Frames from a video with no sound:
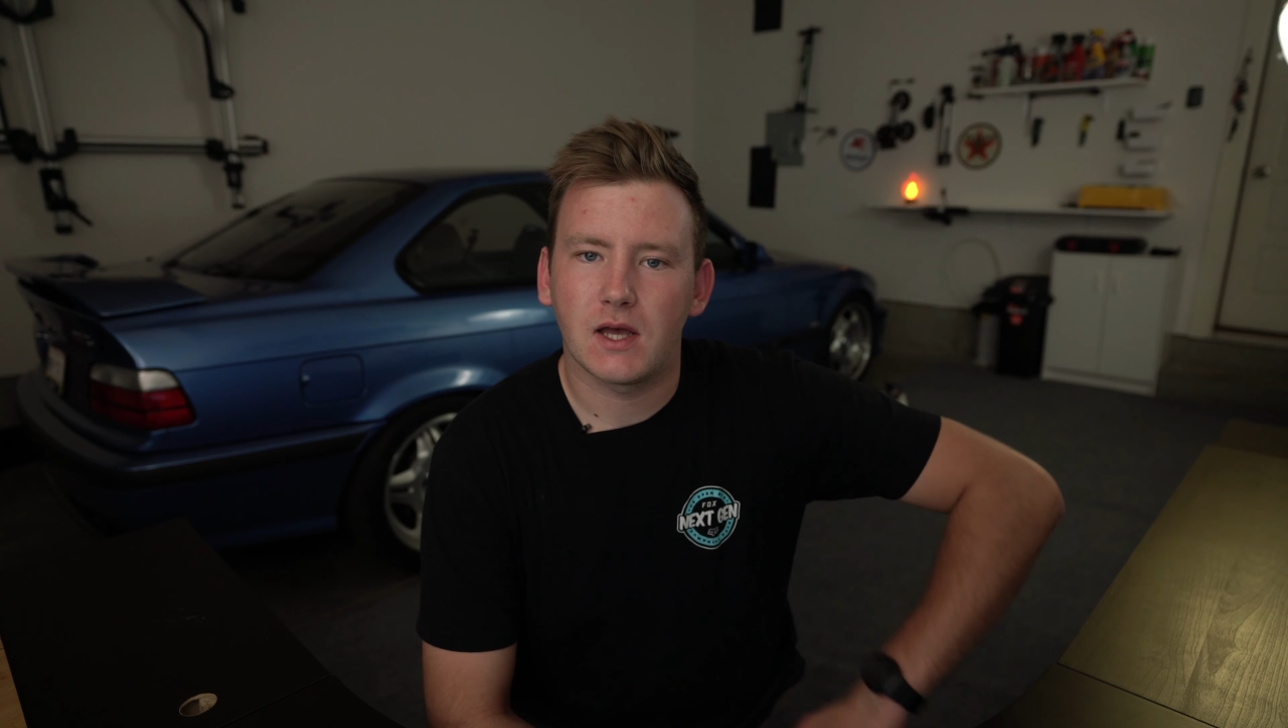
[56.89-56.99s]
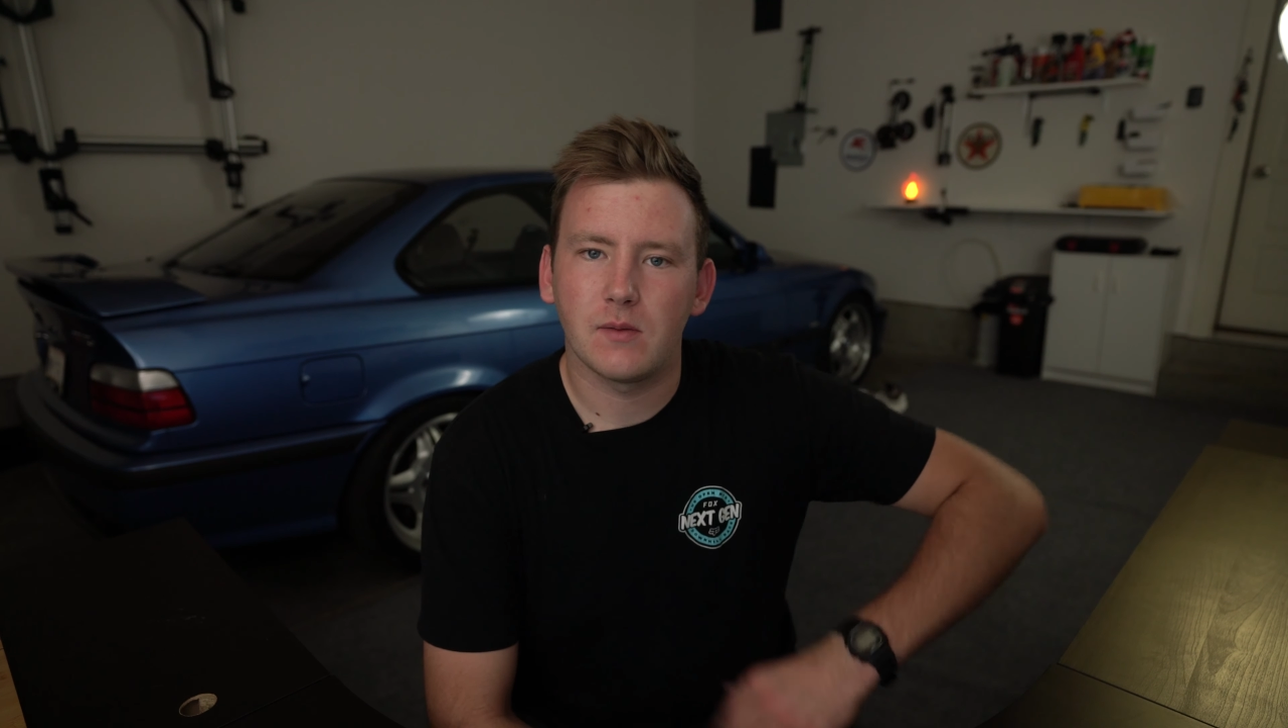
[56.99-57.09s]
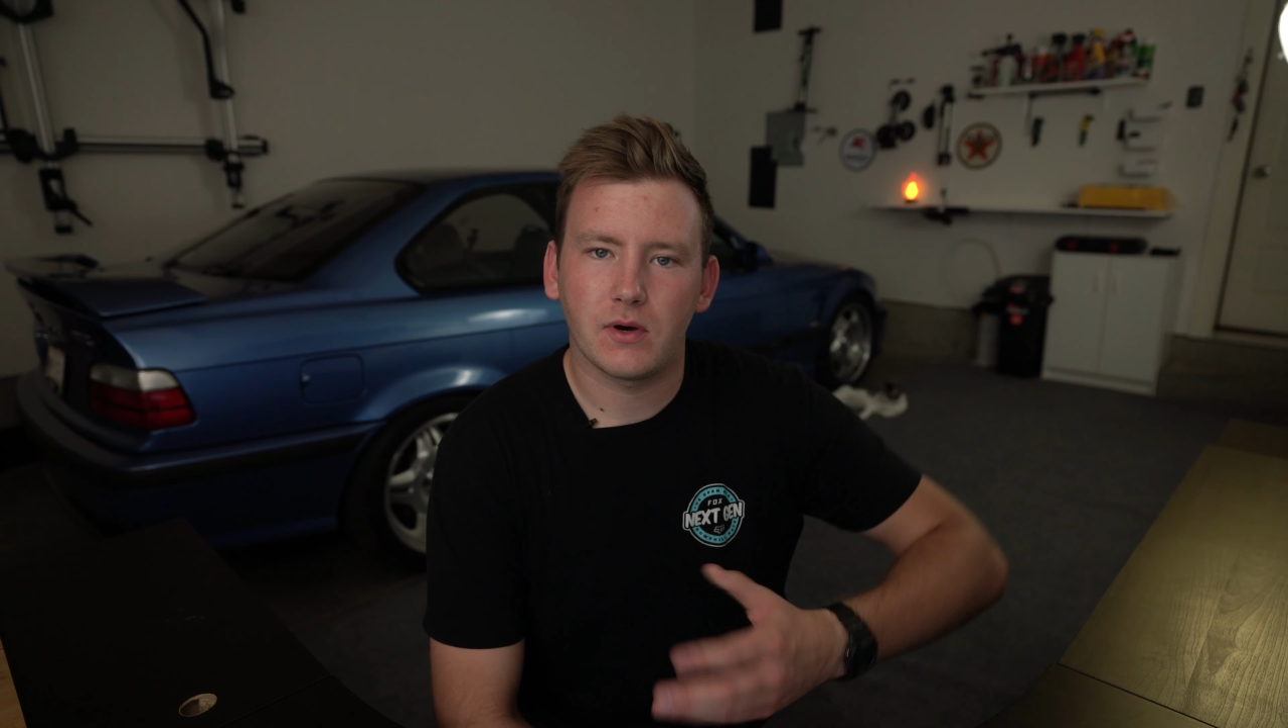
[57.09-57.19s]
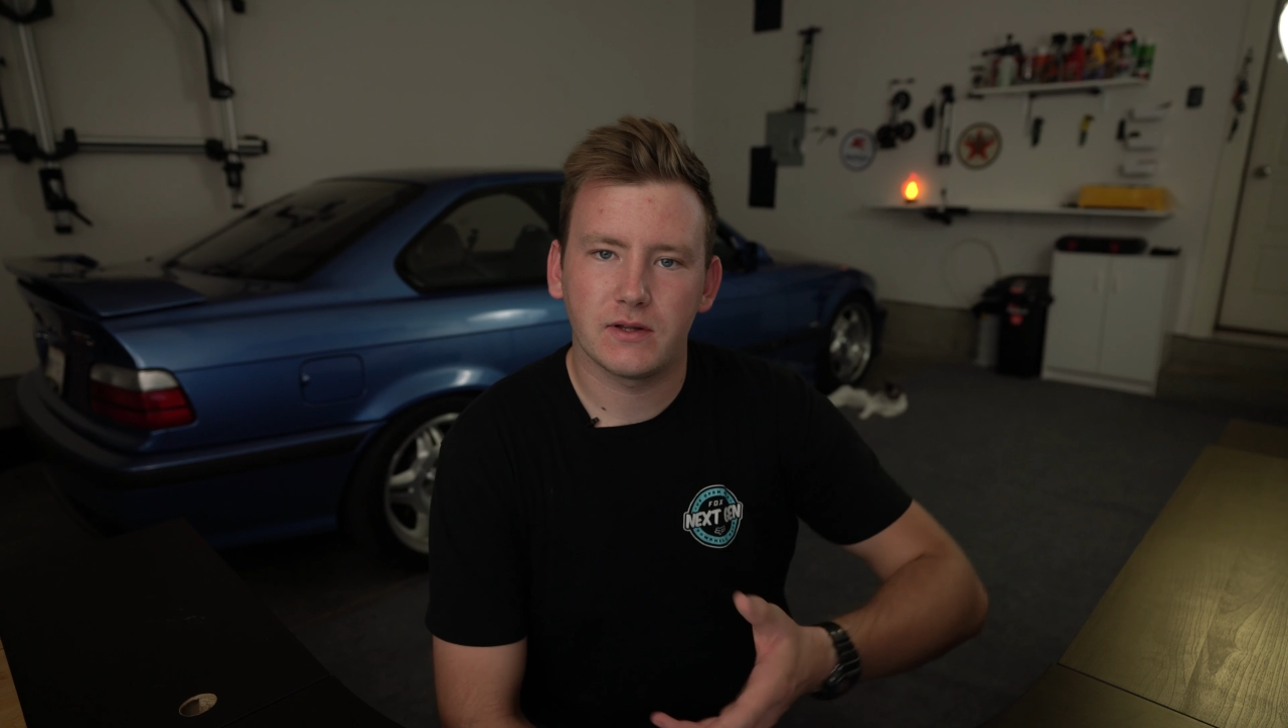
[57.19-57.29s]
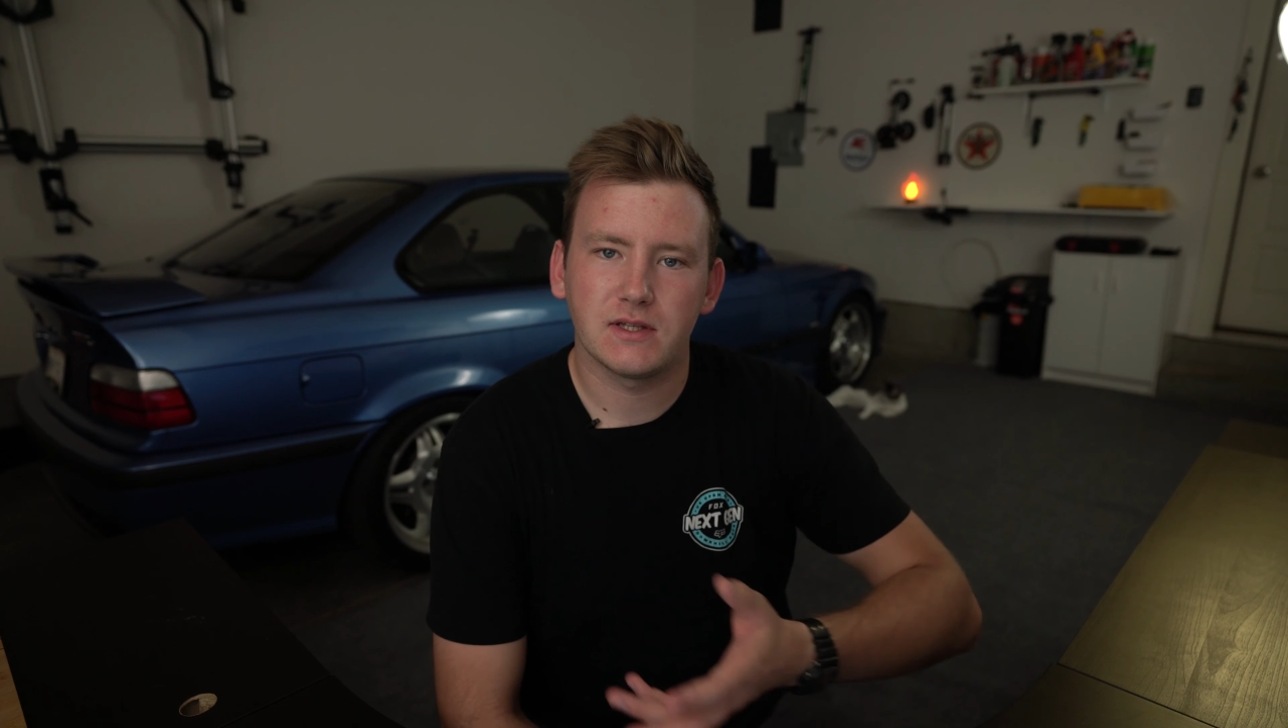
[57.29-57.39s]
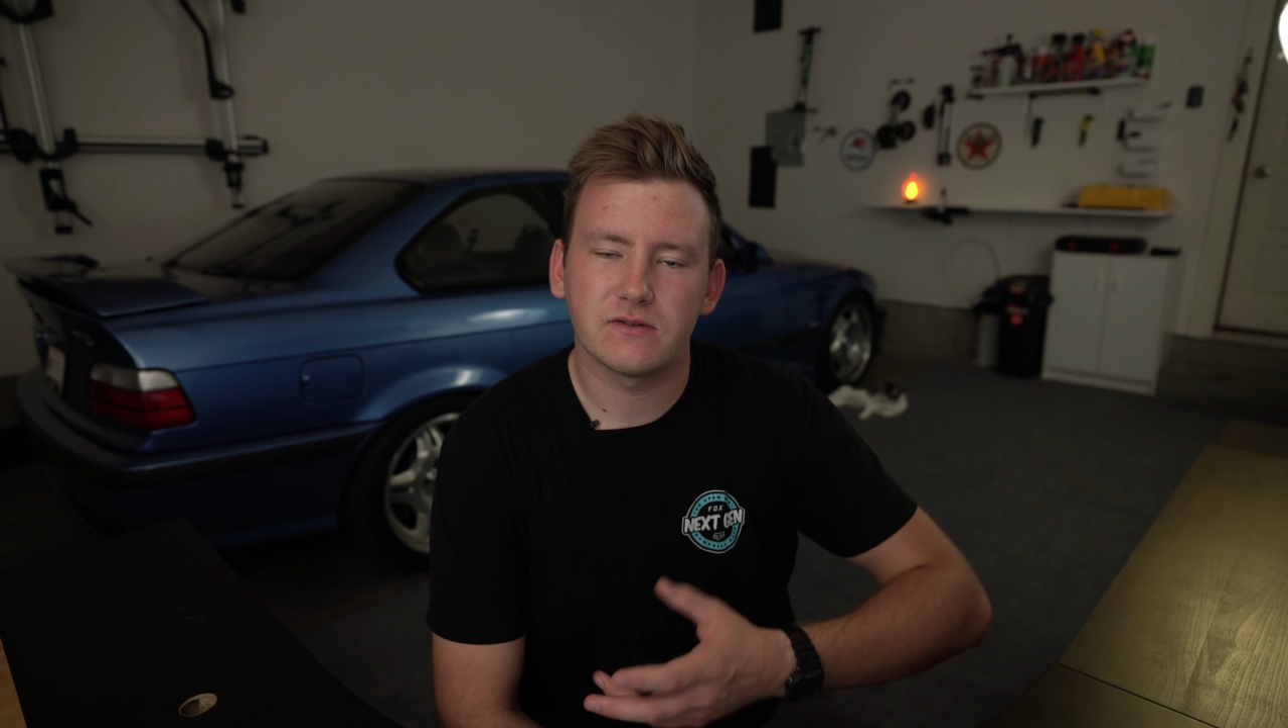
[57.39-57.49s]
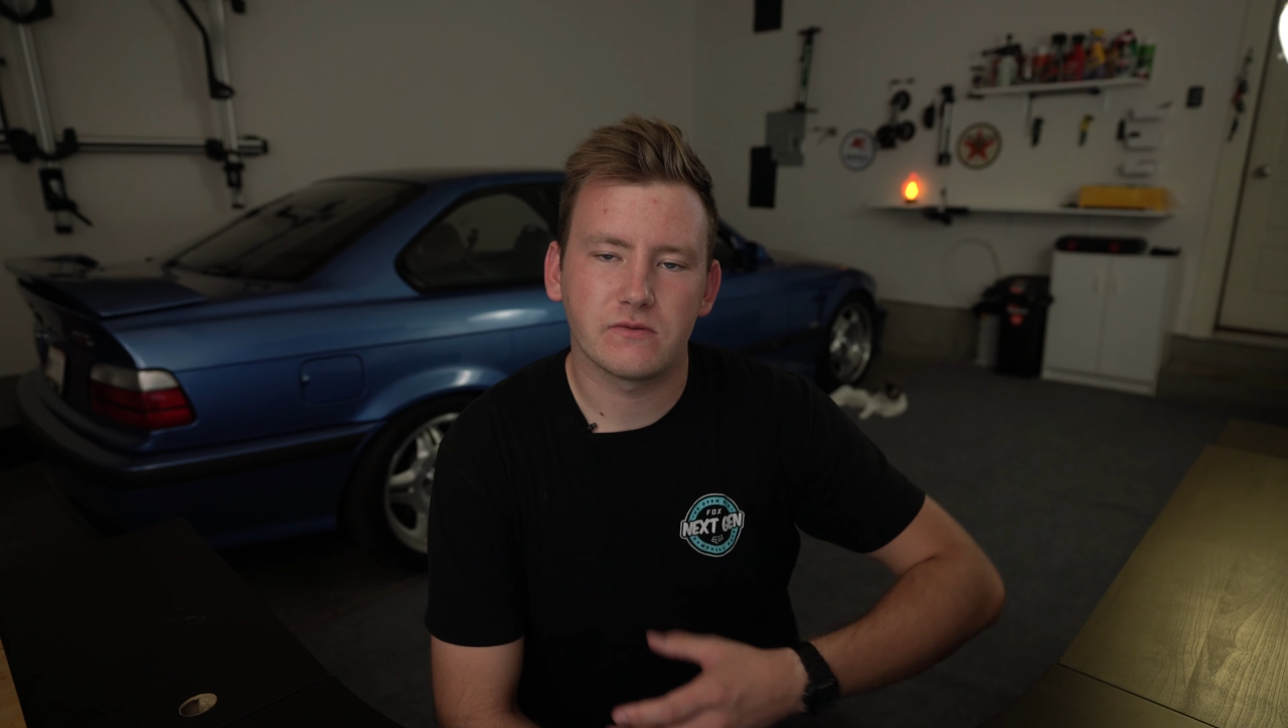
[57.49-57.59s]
I bought these